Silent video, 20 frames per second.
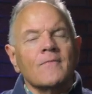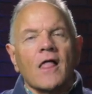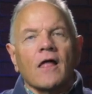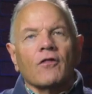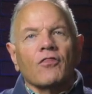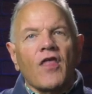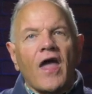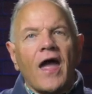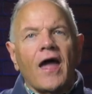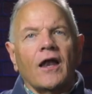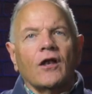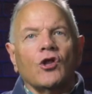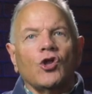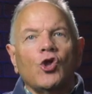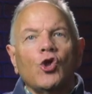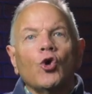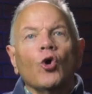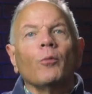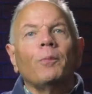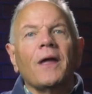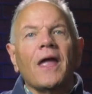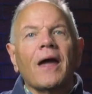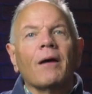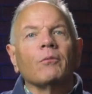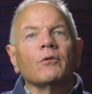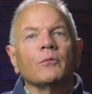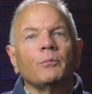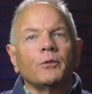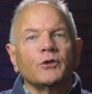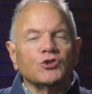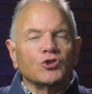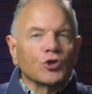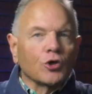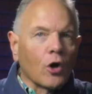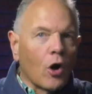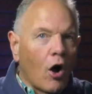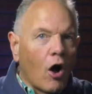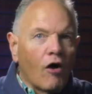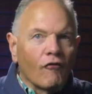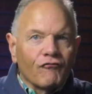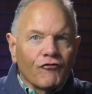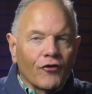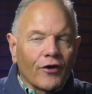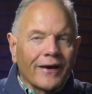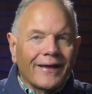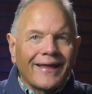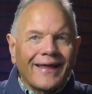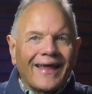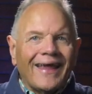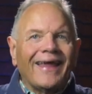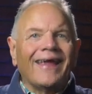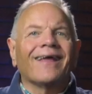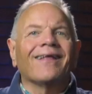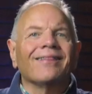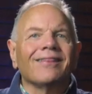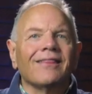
that you'll be able to put your offering in